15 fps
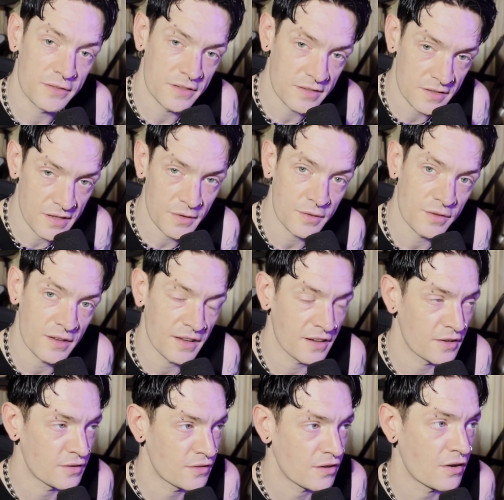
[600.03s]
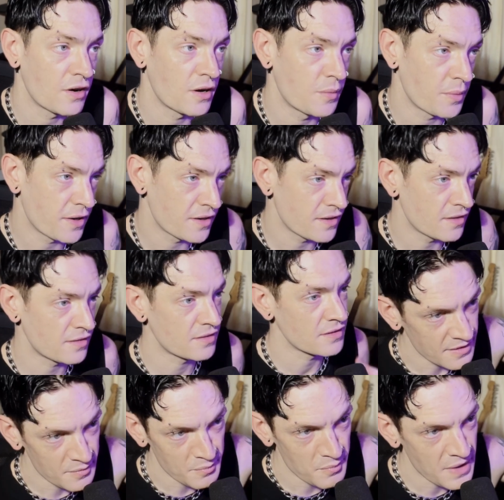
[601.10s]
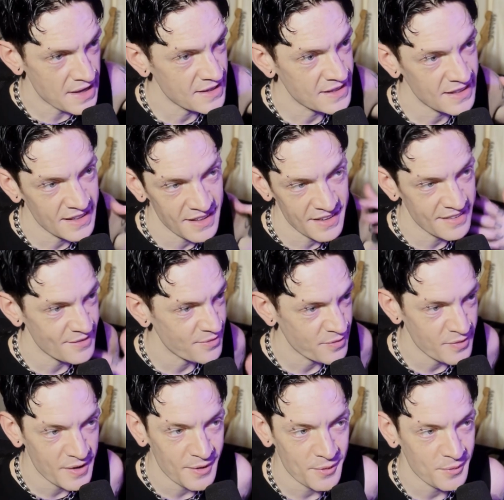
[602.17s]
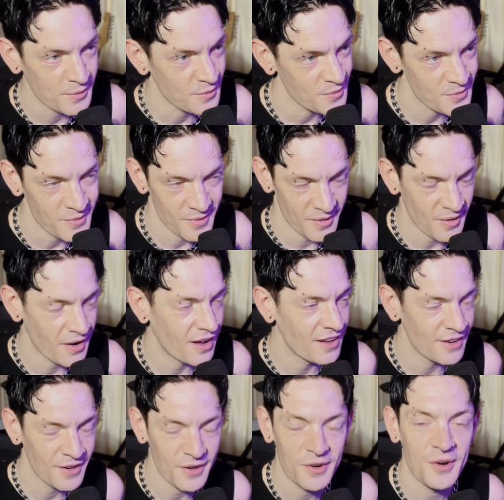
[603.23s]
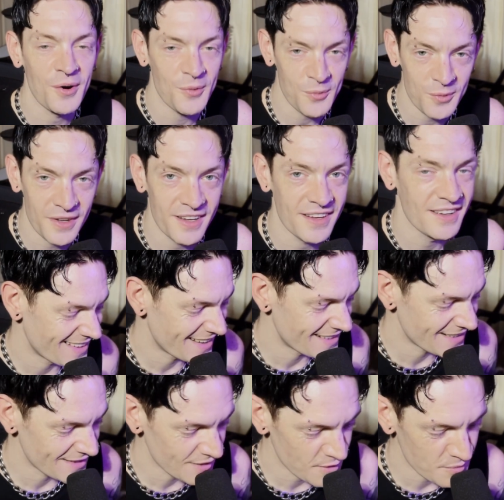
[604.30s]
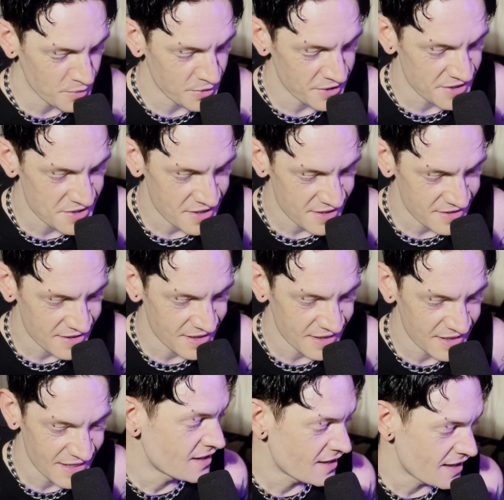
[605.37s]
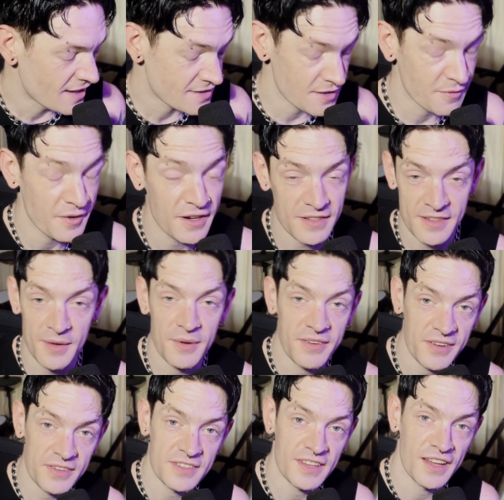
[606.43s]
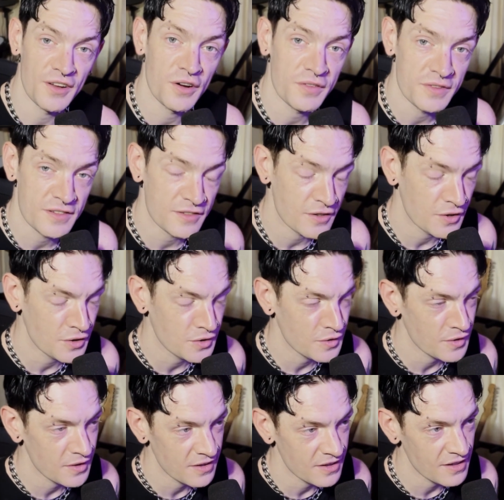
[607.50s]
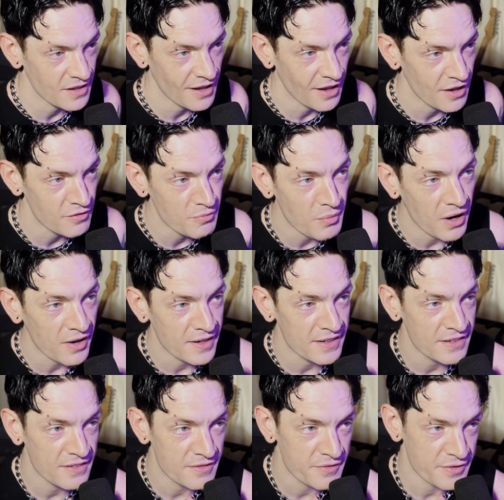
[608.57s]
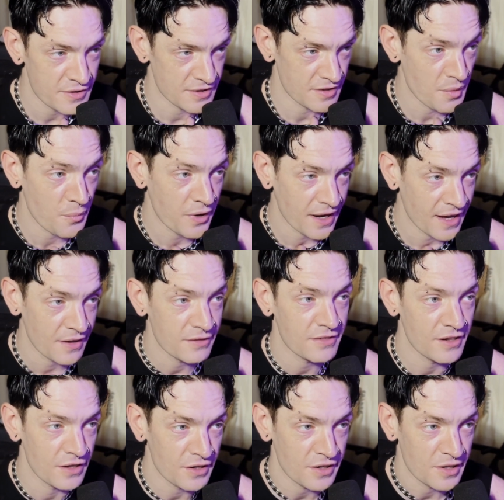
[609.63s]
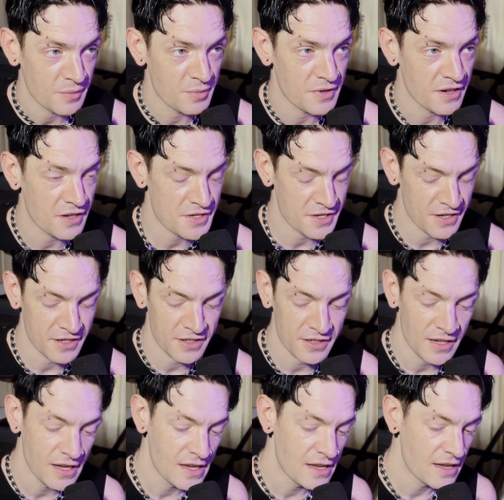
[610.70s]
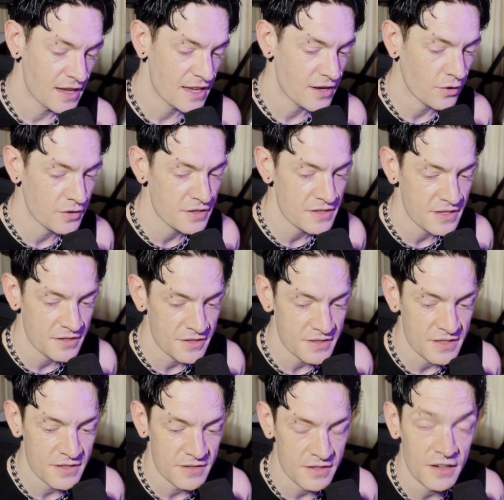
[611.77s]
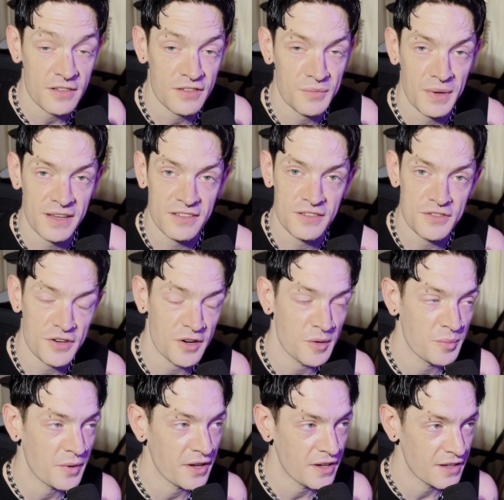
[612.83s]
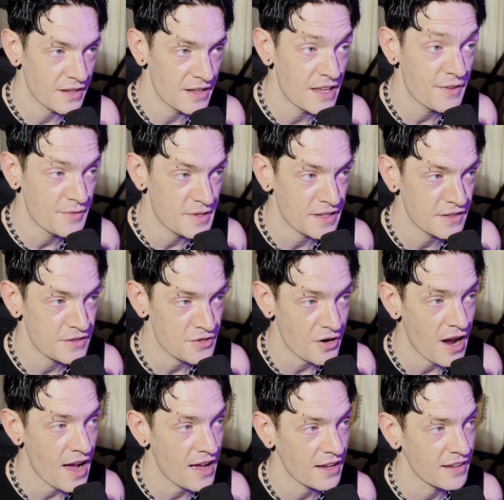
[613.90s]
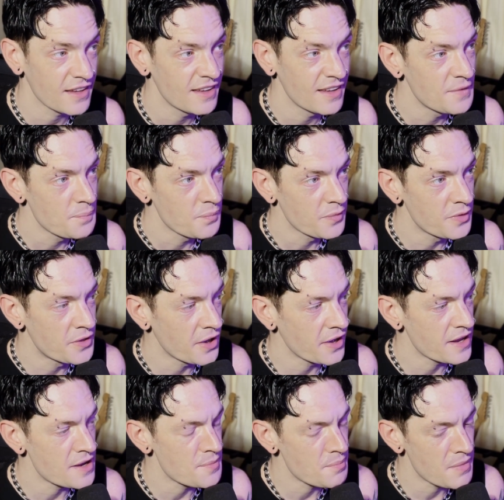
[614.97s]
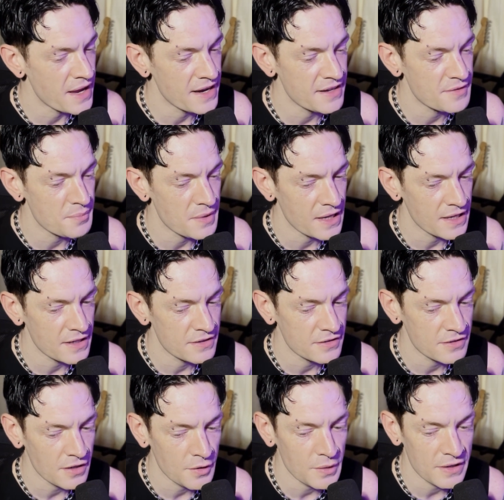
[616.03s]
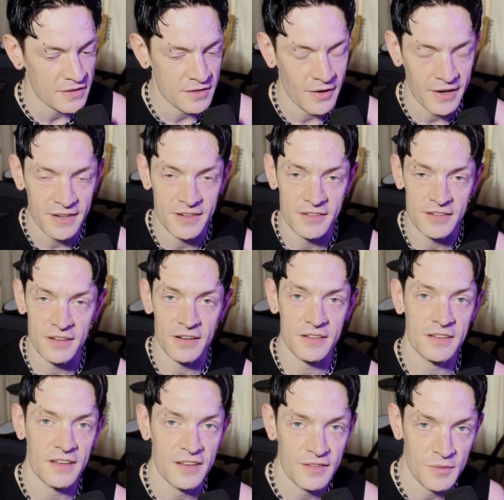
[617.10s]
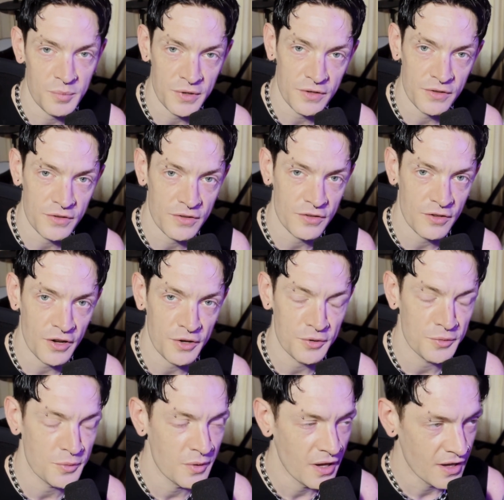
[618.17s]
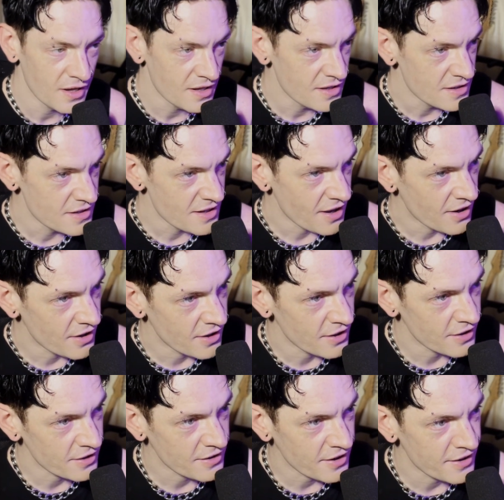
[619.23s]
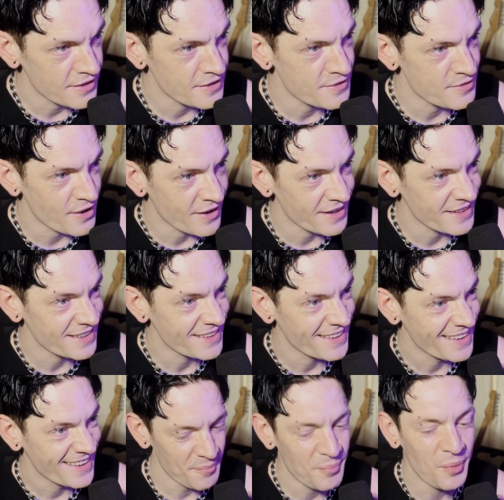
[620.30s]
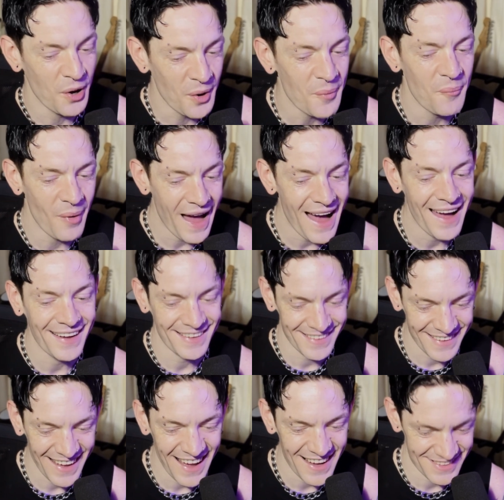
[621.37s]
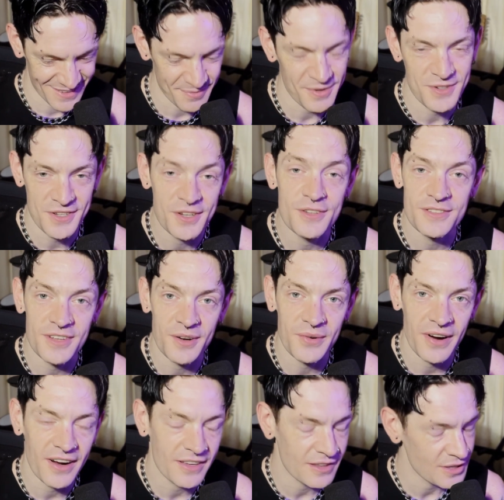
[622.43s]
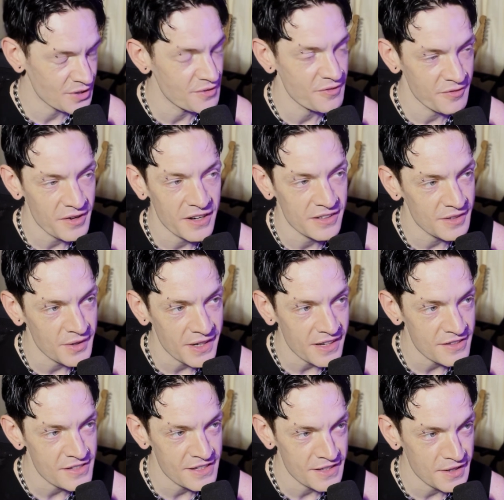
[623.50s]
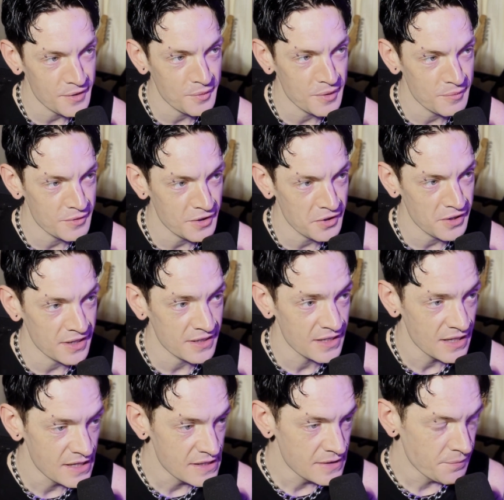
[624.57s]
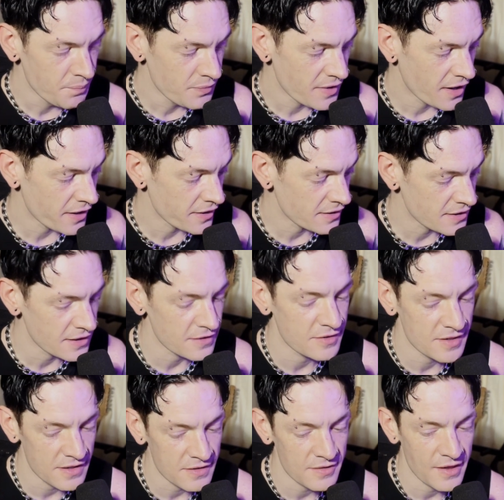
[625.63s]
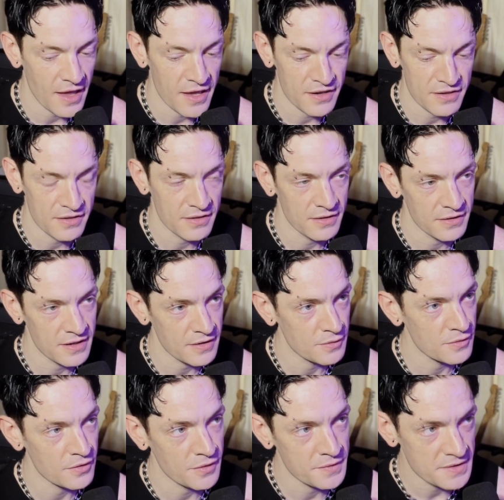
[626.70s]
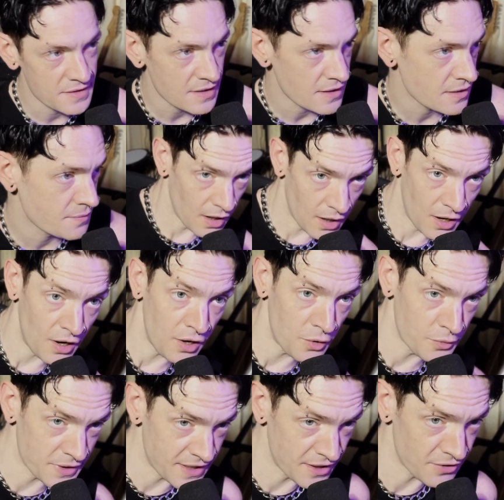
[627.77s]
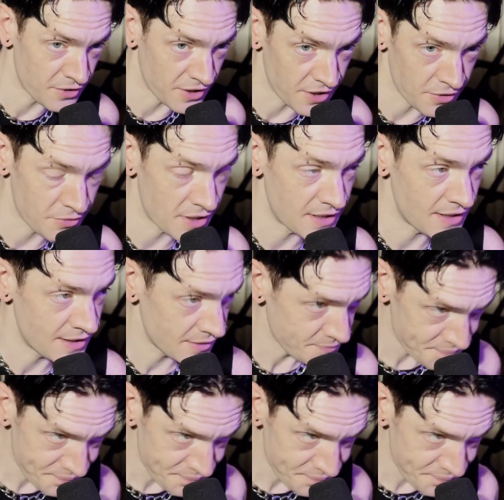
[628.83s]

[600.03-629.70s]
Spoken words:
are still sitting on top, and it's making it feel a lot cooler and a lot more interesting. It's the first time I've ever sent off a song of mine for someone else to look at the production, and he honestly just did such an amazing job at lifting the track that it made me so excited as an artist, but so kind of like put back as a producer, where I thought, fuck, do I actually know what I'm doing? And I think since then, this was obviously a whole year ago, really,